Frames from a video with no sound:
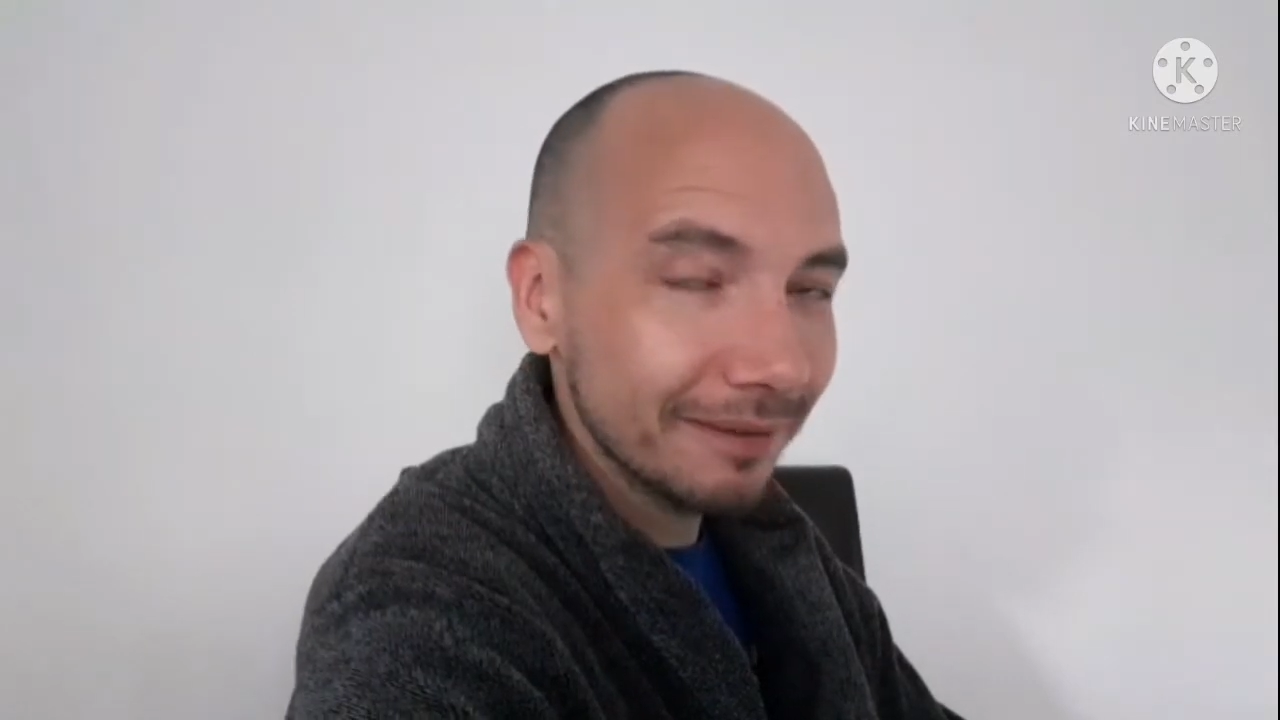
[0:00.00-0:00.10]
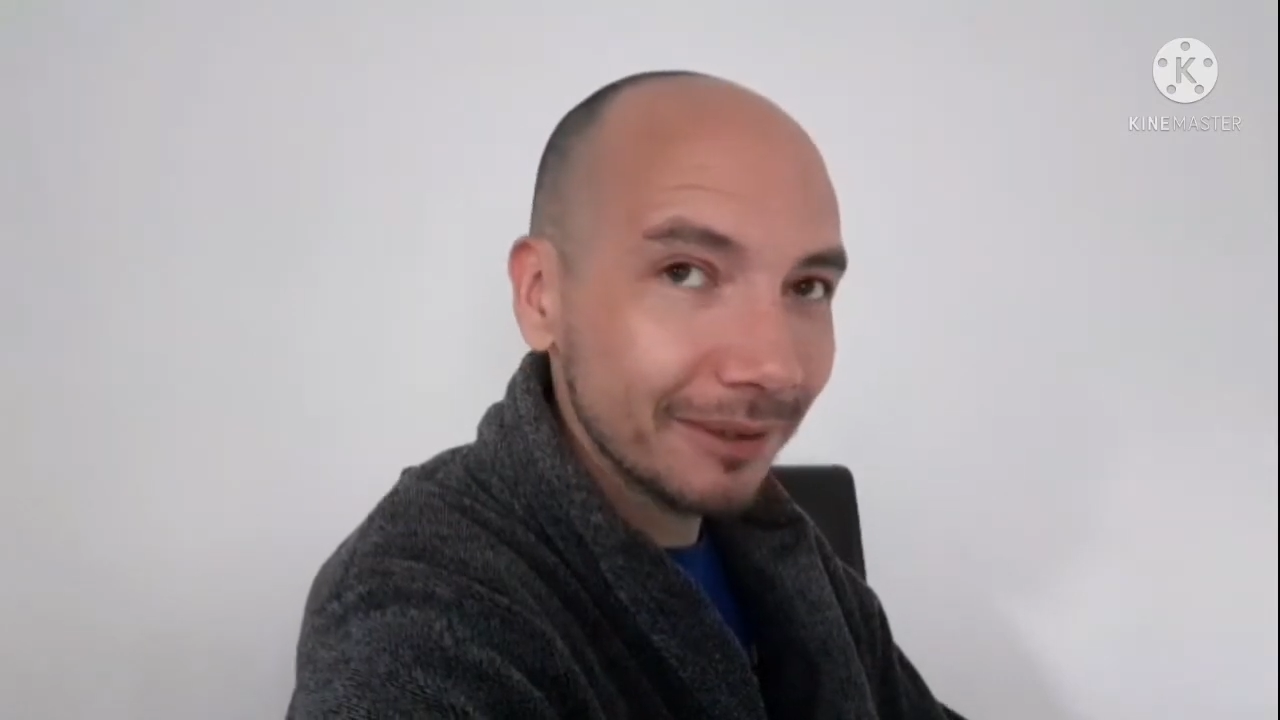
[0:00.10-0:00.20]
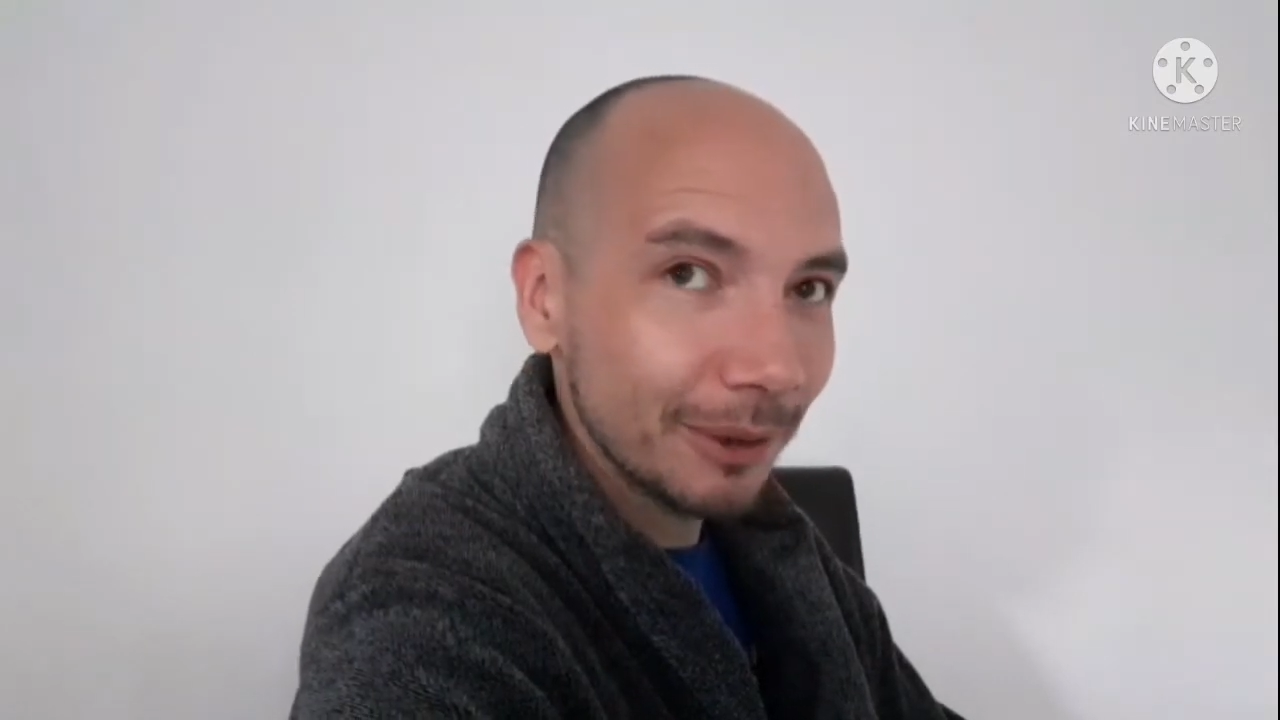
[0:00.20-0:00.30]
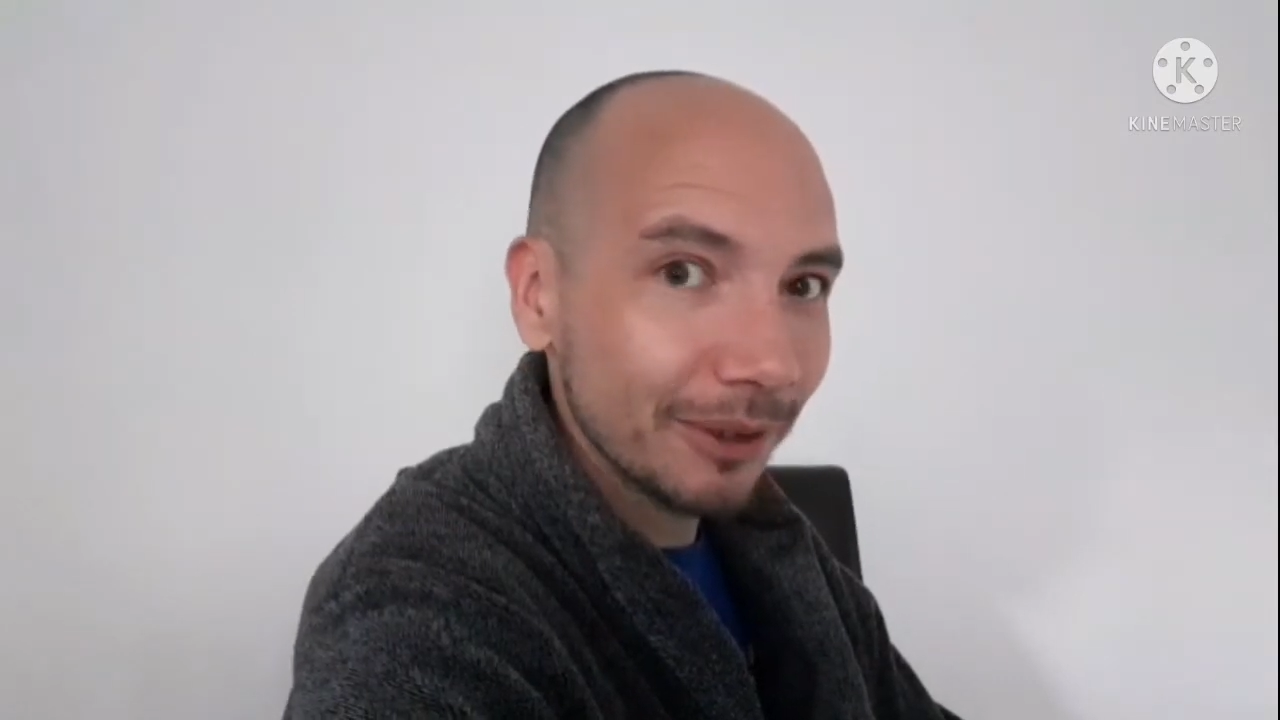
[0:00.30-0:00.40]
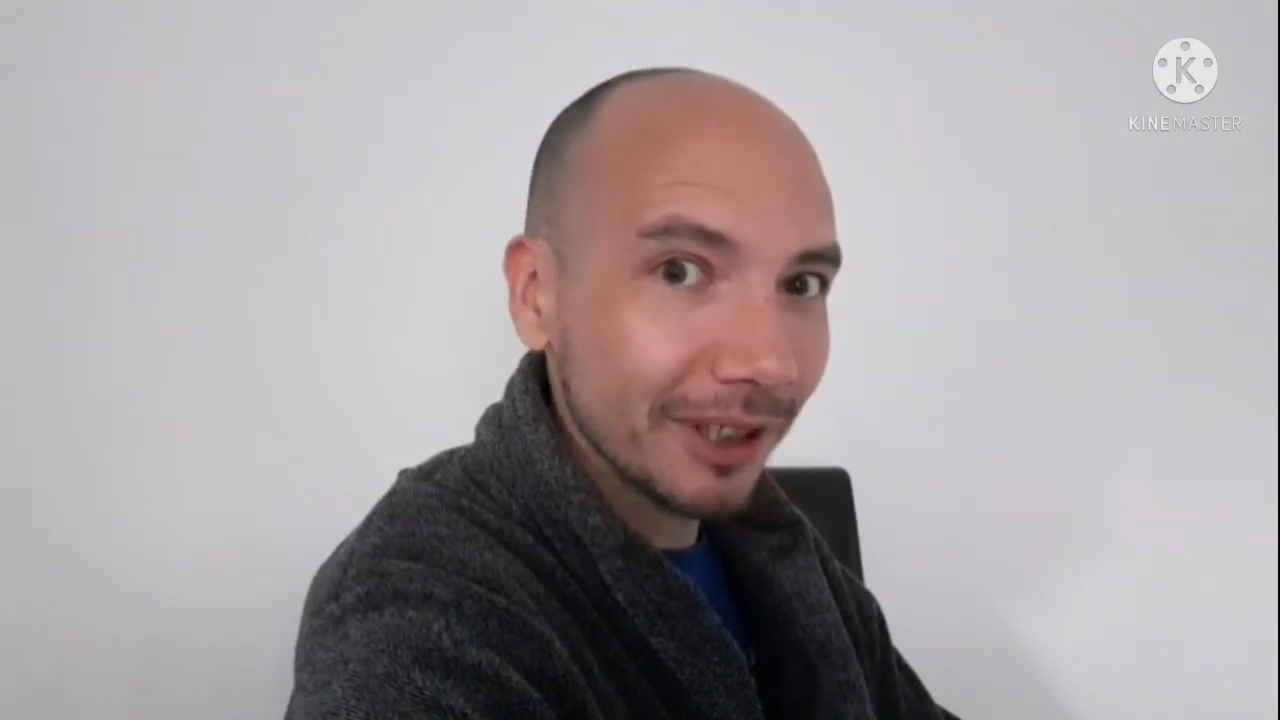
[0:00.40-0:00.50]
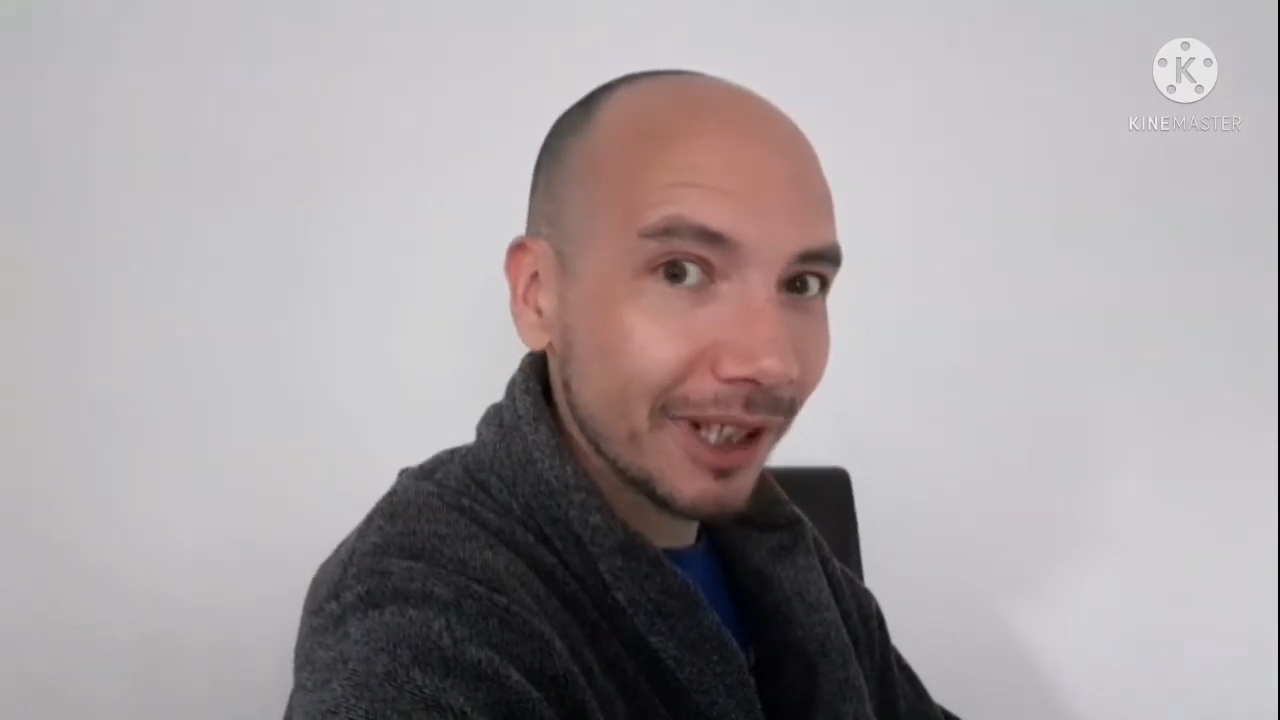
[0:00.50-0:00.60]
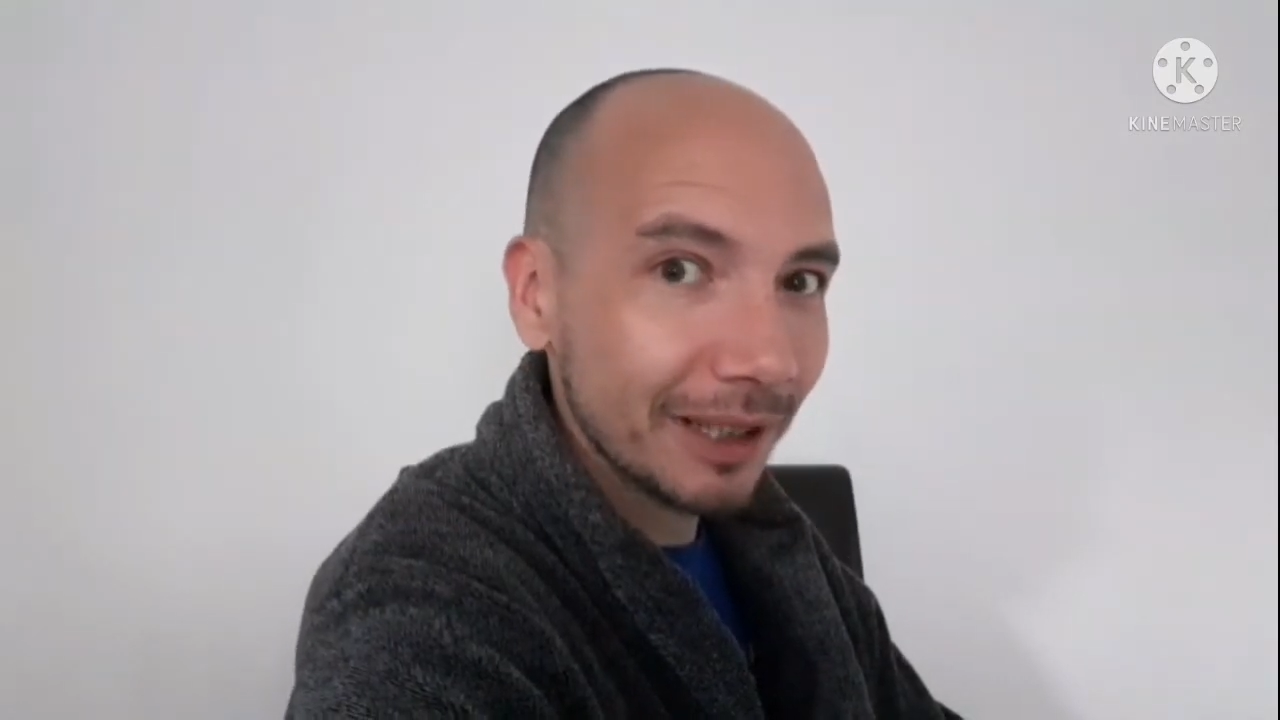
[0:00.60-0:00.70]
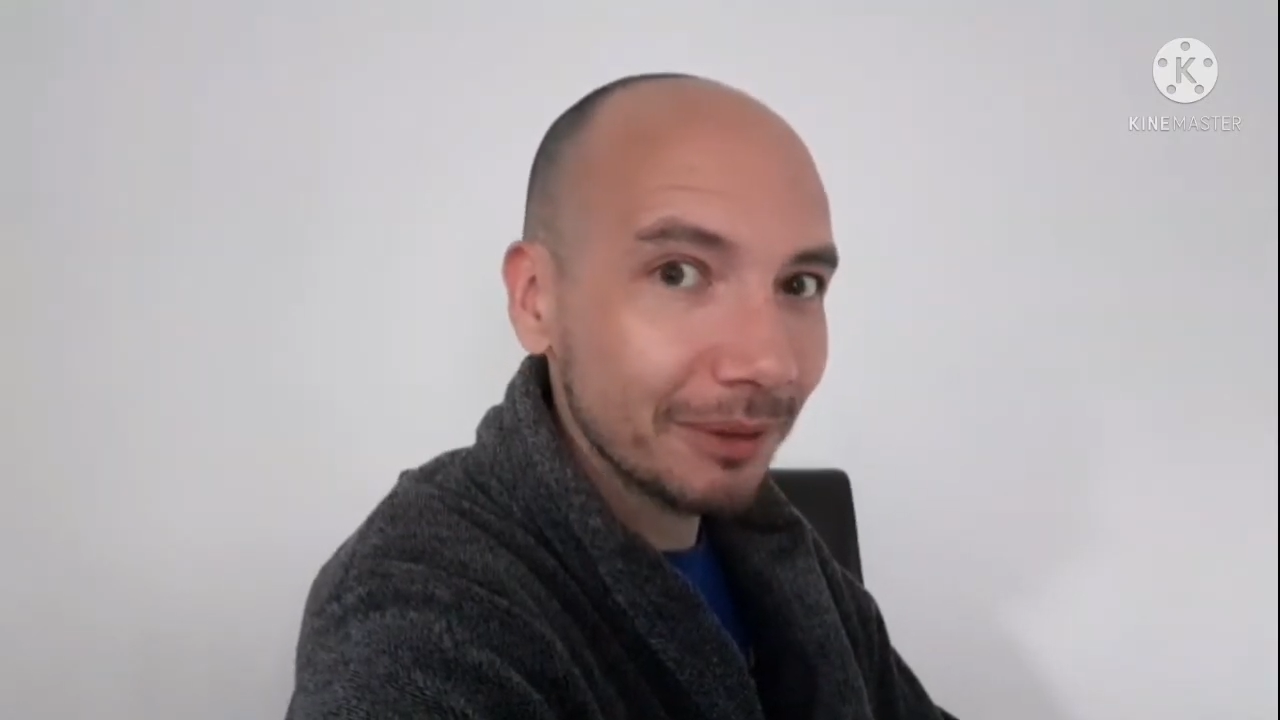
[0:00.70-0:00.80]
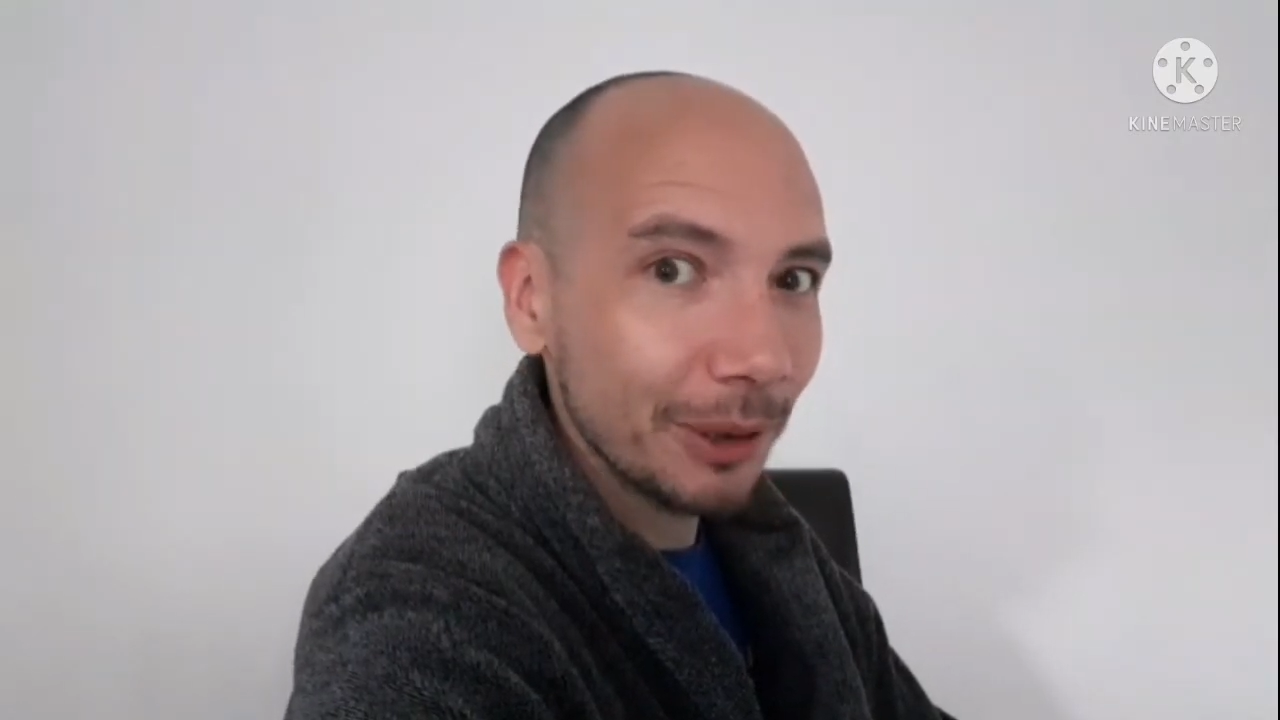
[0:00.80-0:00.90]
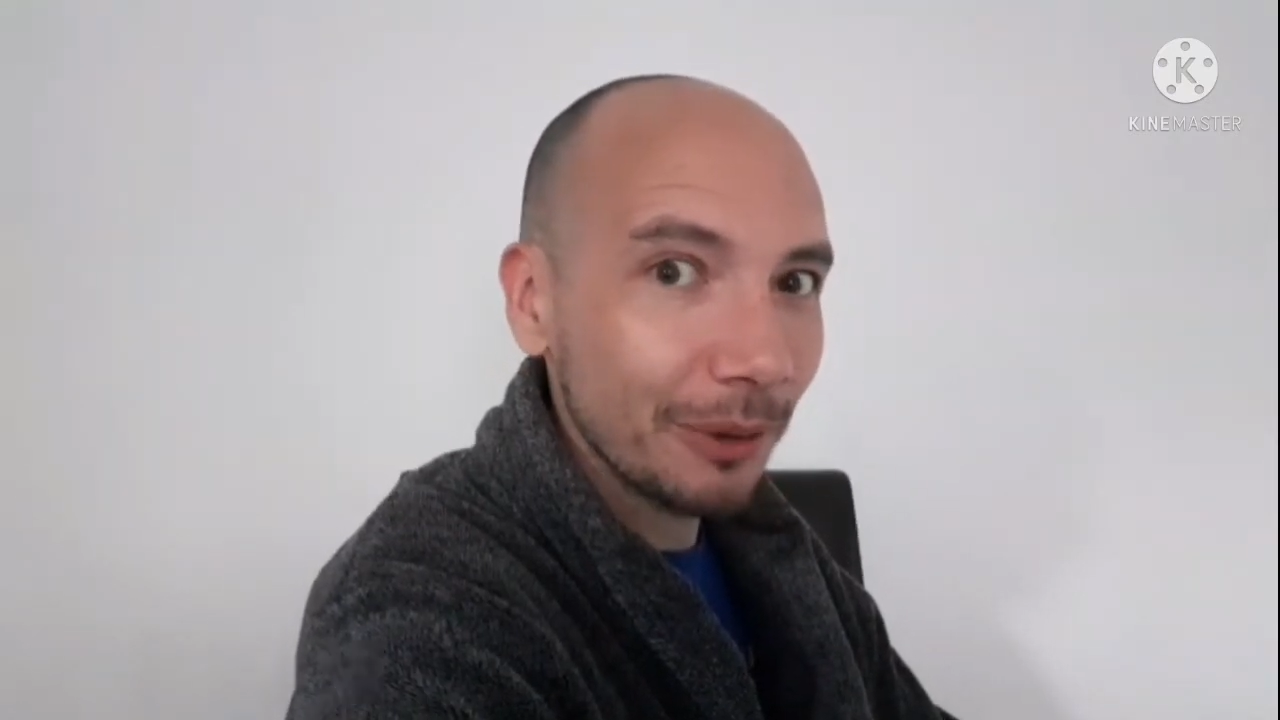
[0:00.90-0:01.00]
Usually I
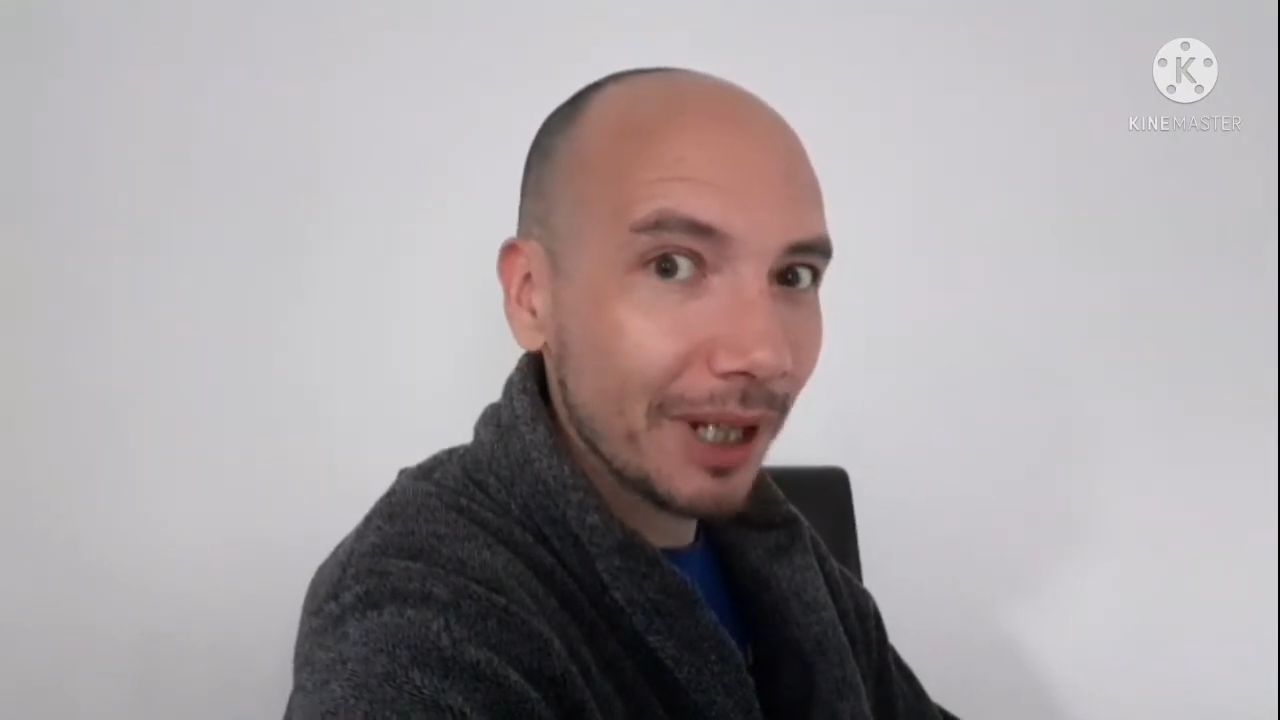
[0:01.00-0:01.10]
do